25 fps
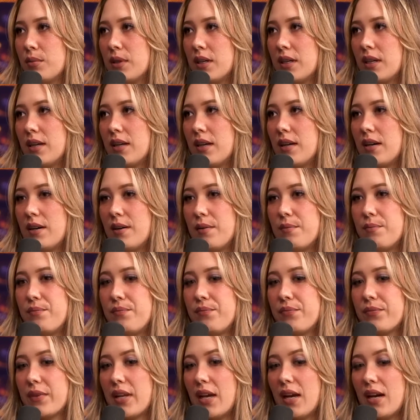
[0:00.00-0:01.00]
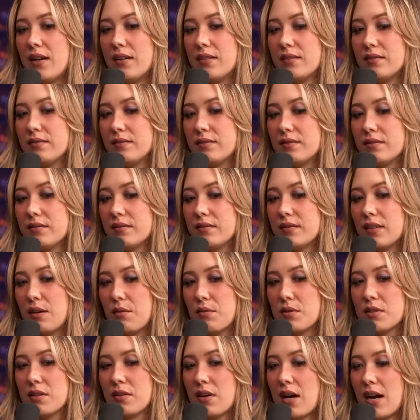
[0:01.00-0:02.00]
Yeah. But, um, yeah,
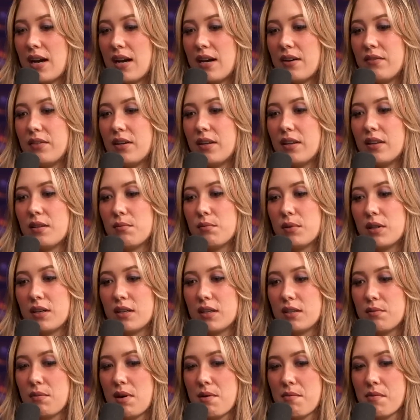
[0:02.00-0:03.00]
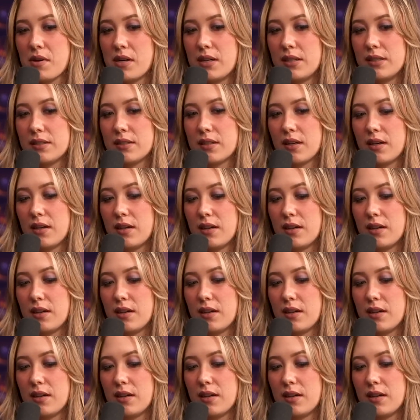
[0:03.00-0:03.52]
it was, I have nothing but good memories.